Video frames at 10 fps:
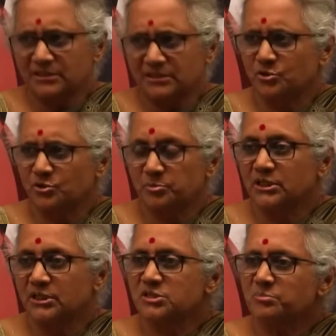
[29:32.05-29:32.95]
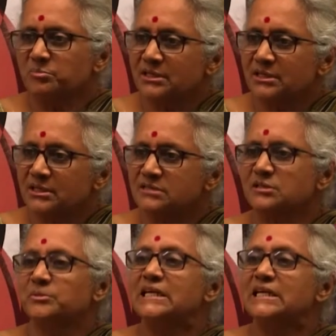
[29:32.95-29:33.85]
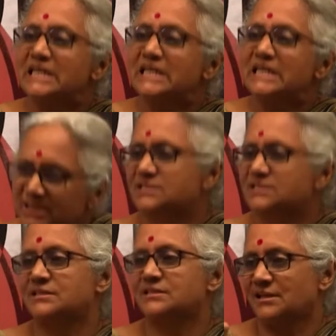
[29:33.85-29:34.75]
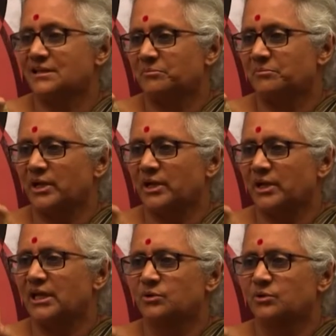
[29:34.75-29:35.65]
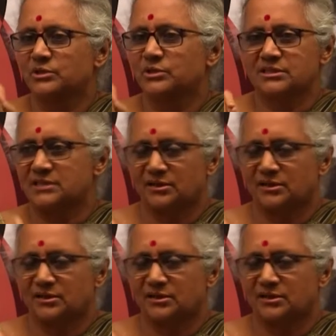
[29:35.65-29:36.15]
but reasonable limits the way in which the state can use this.